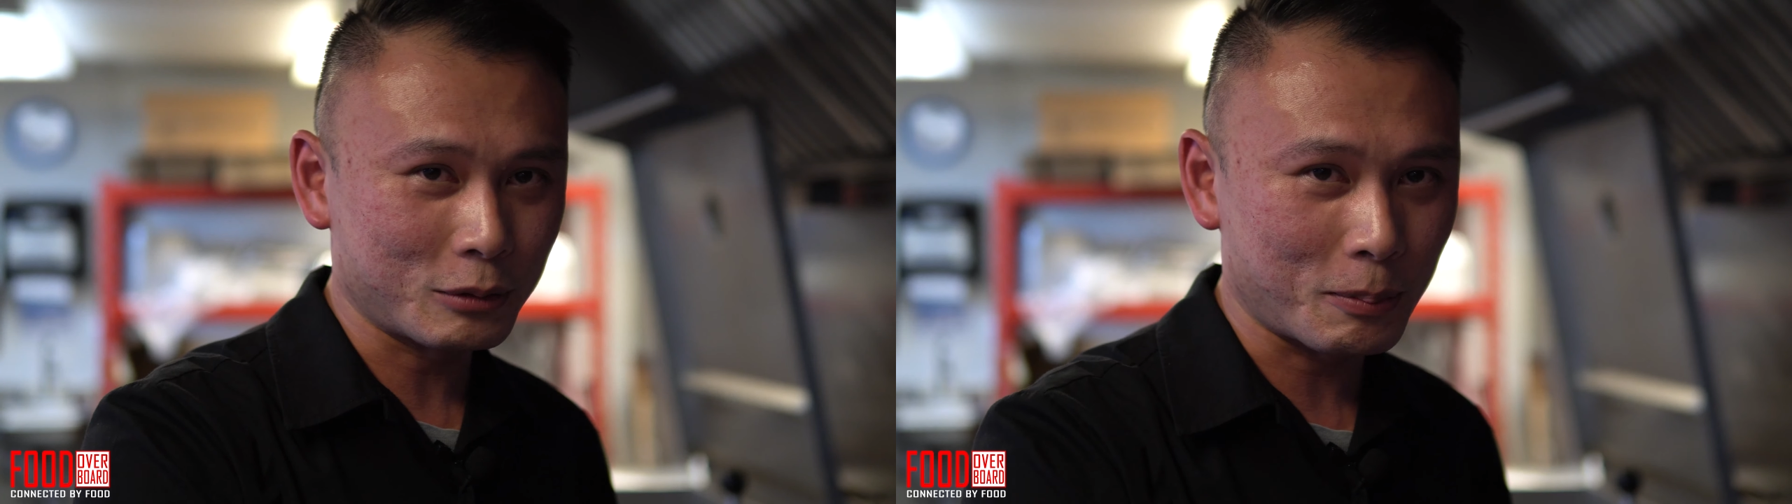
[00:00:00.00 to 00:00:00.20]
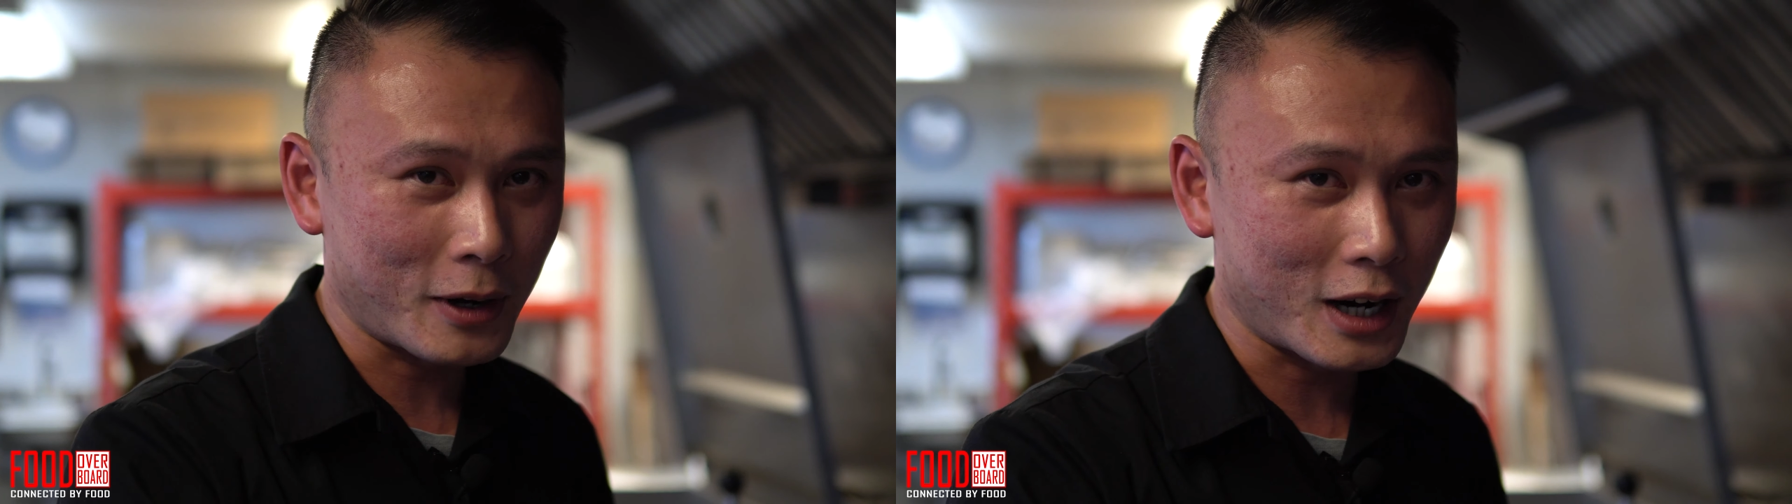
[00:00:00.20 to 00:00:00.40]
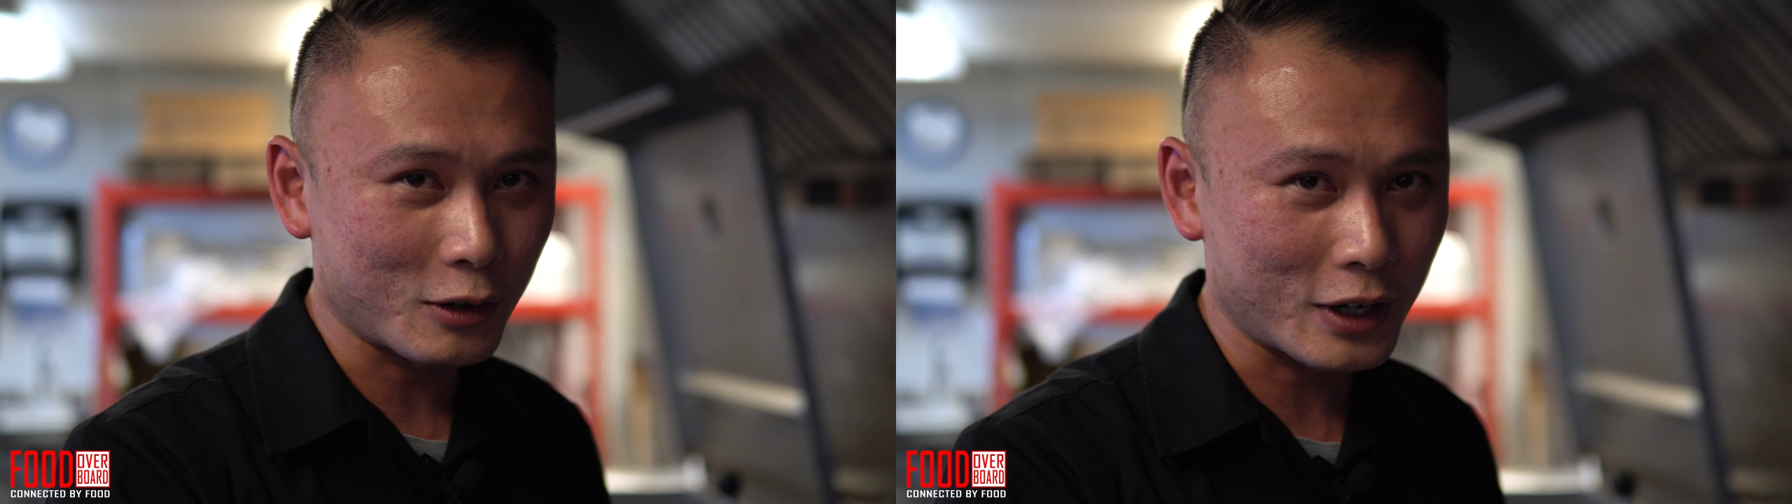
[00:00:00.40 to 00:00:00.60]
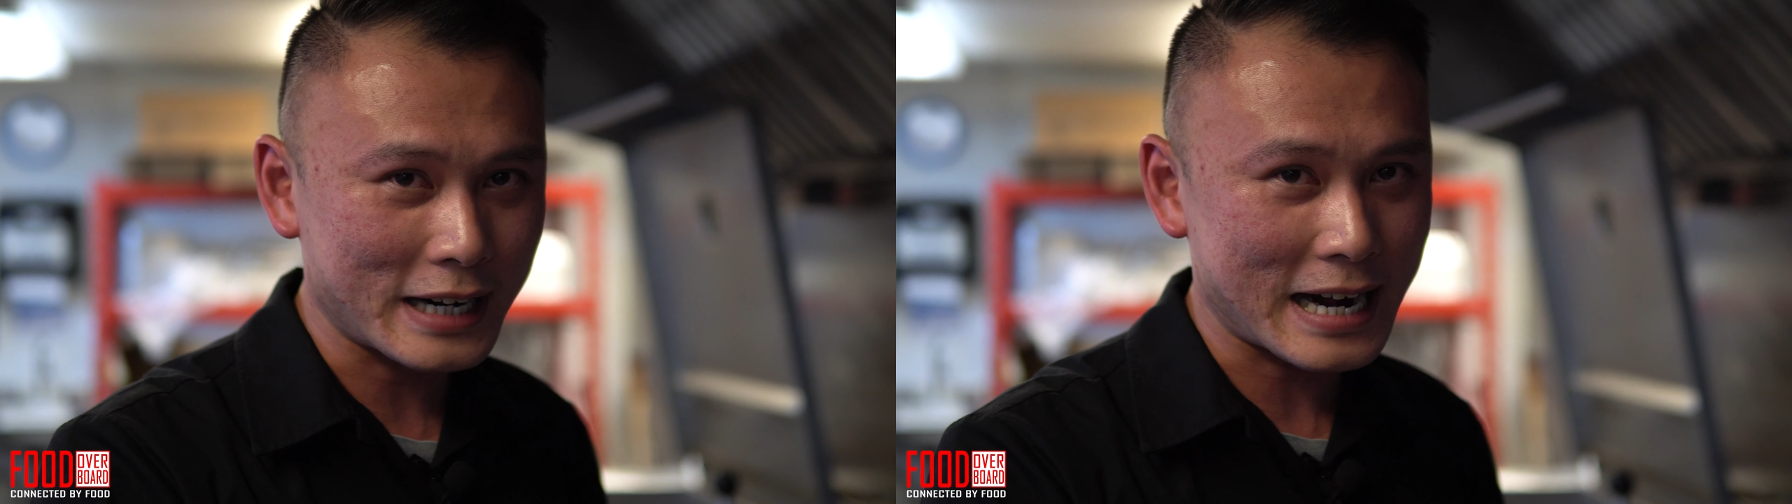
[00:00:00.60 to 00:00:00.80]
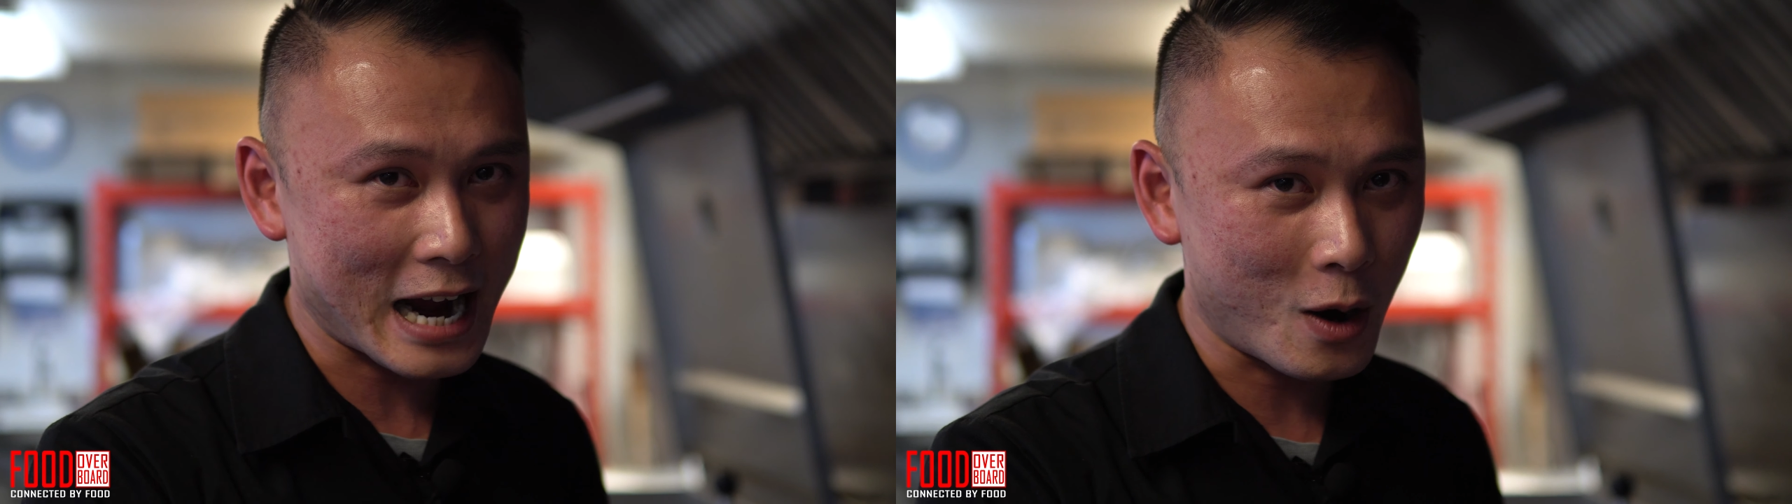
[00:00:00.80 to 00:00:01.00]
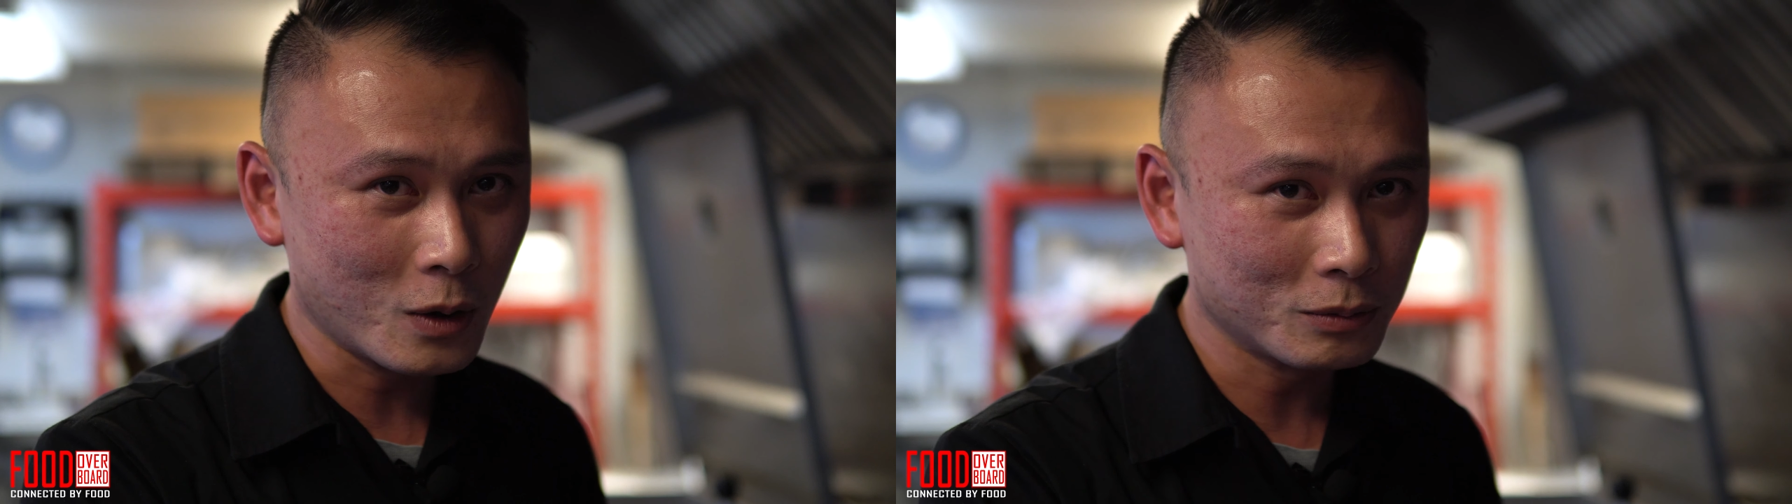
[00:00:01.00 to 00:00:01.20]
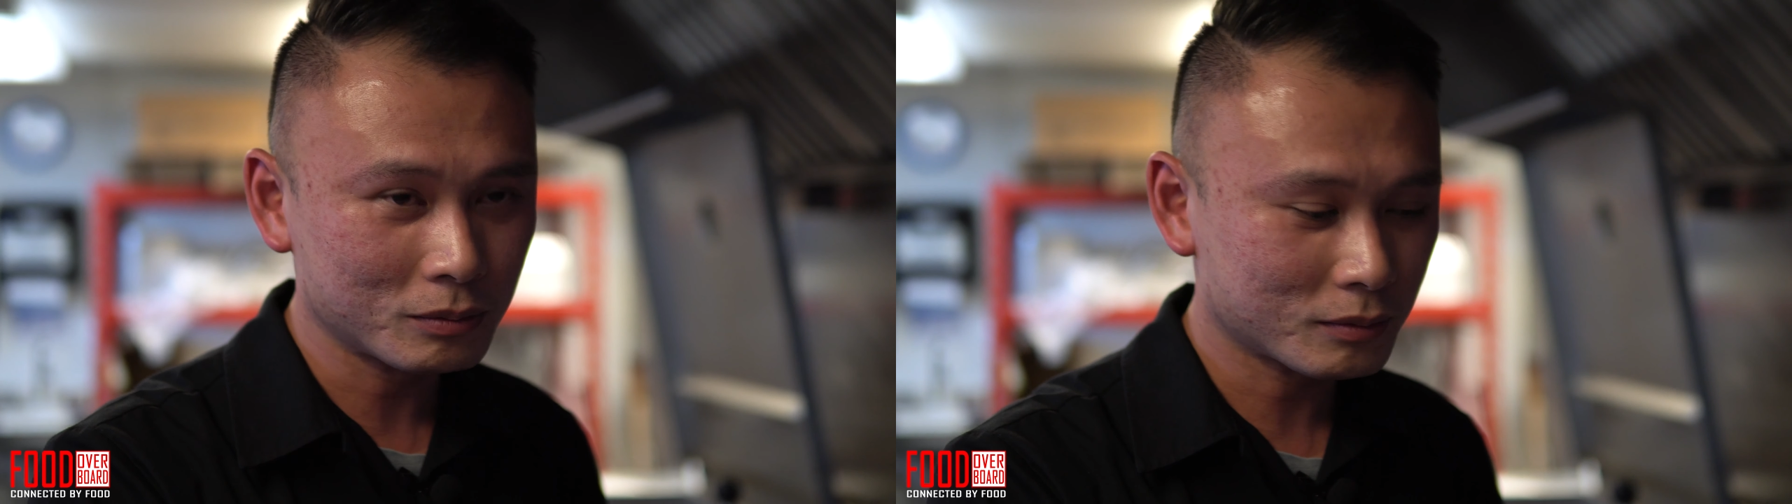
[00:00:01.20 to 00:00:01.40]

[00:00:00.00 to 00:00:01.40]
up the pot right now.